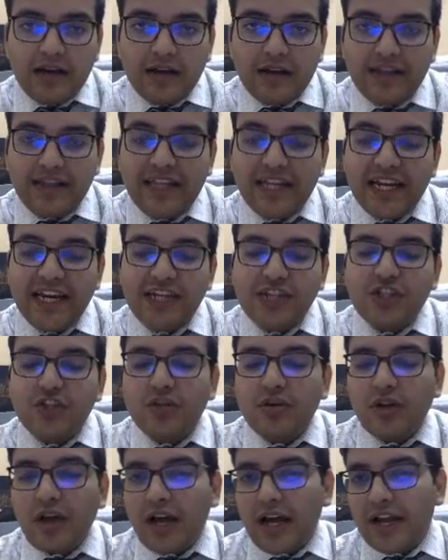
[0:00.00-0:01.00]
it
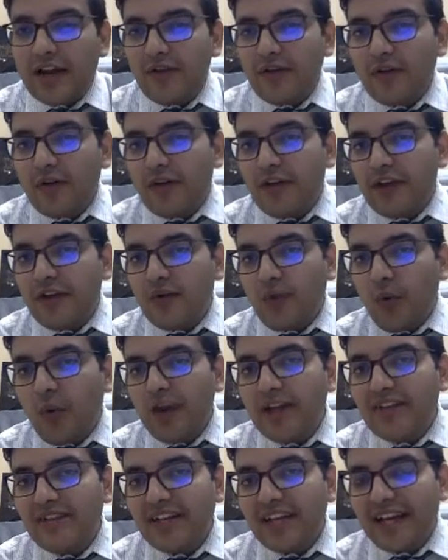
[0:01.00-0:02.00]
should, an
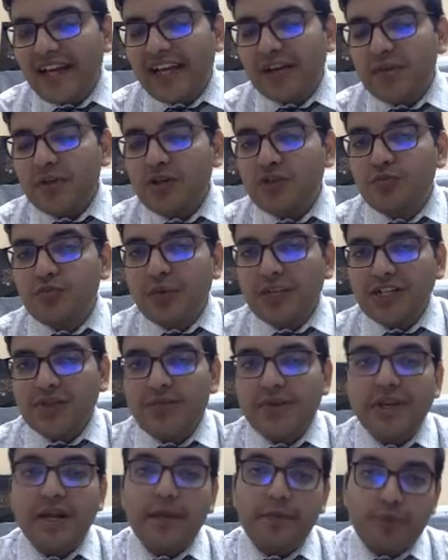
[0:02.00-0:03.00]
invoice and agreement must
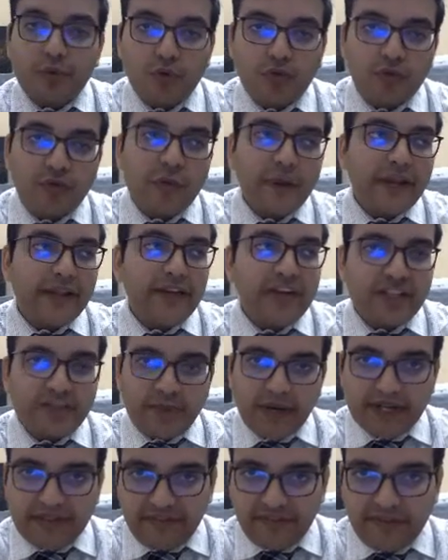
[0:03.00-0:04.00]
be approved by the
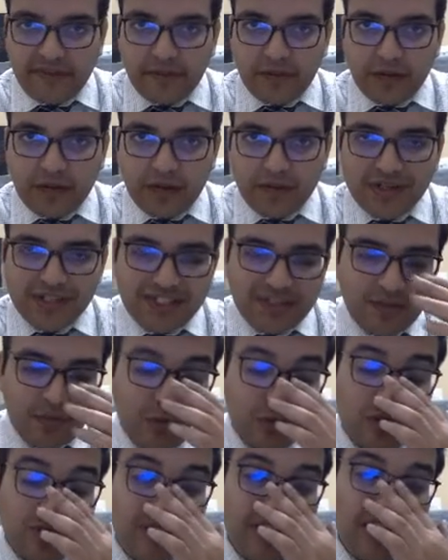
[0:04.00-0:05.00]
respective department.
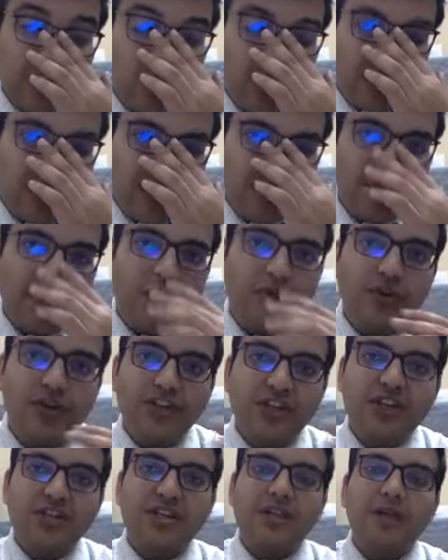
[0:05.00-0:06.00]
Suppose we are talking about
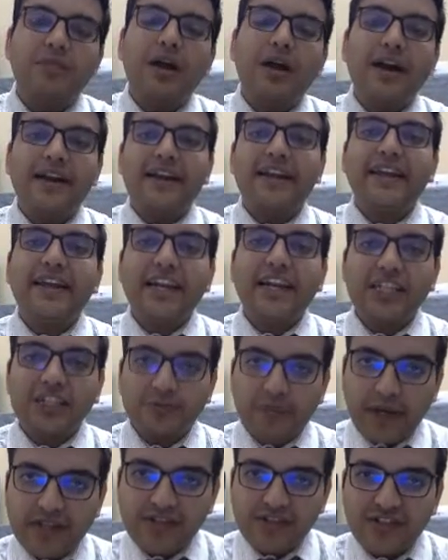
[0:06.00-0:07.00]
digital marketing
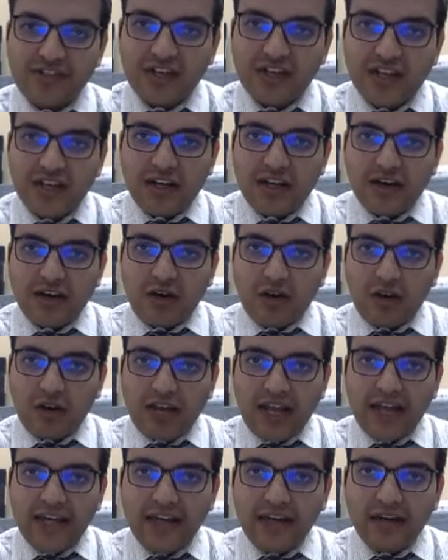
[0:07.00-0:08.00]
expense
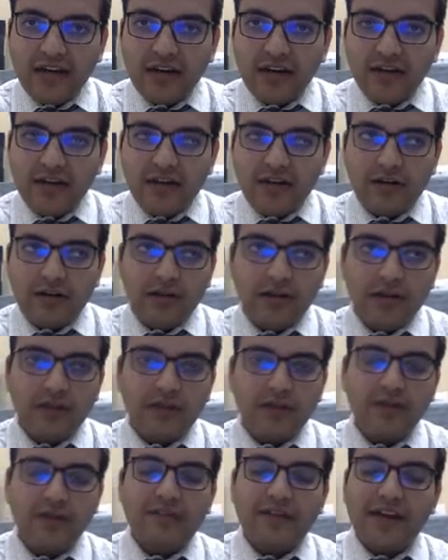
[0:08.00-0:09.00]
online,
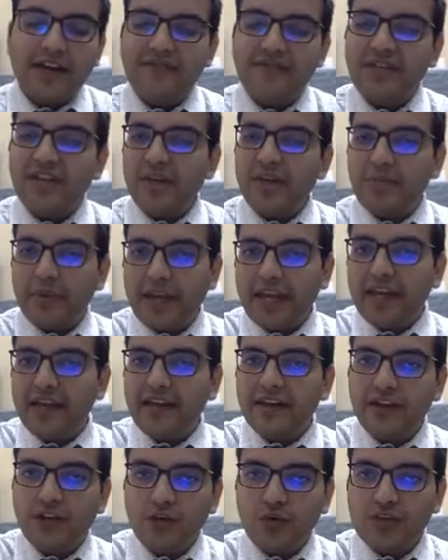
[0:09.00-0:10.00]
and we are paying
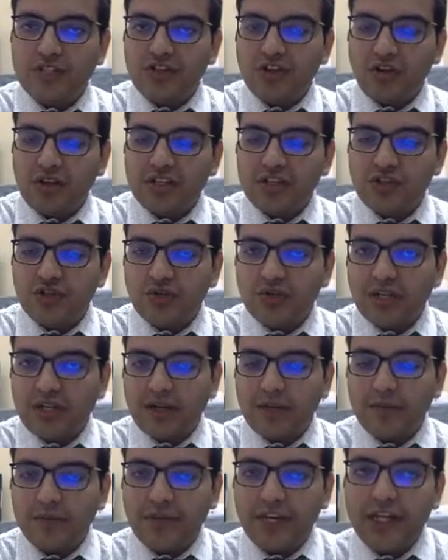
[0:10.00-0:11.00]
in US dollars to the
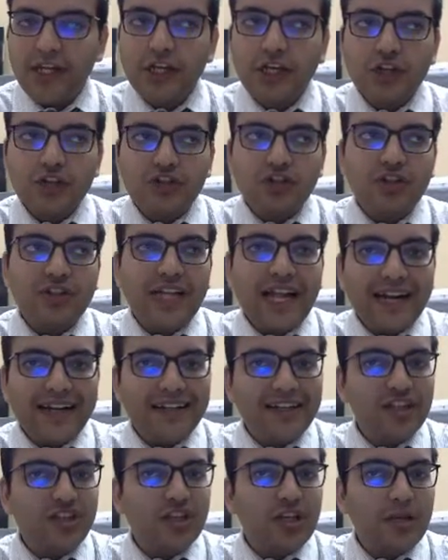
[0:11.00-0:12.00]
company, so that
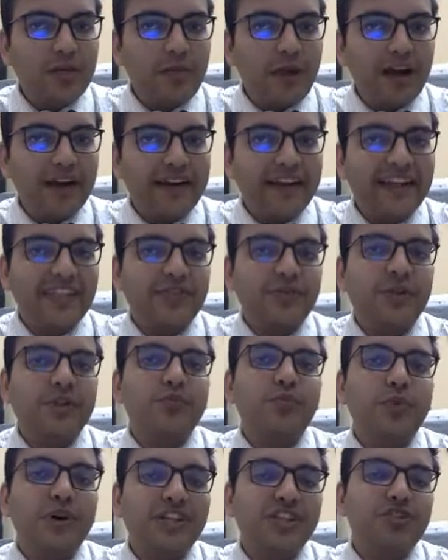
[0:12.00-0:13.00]
digital marketing expense
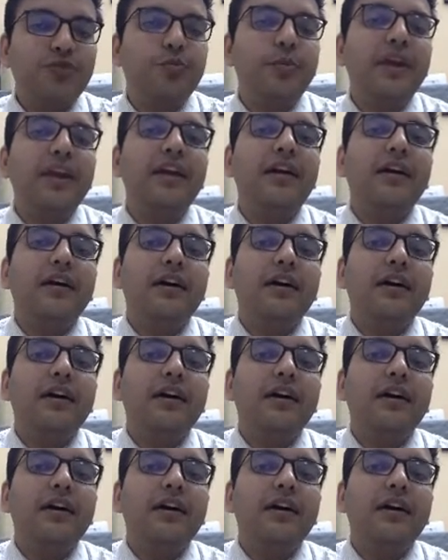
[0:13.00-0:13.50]
must be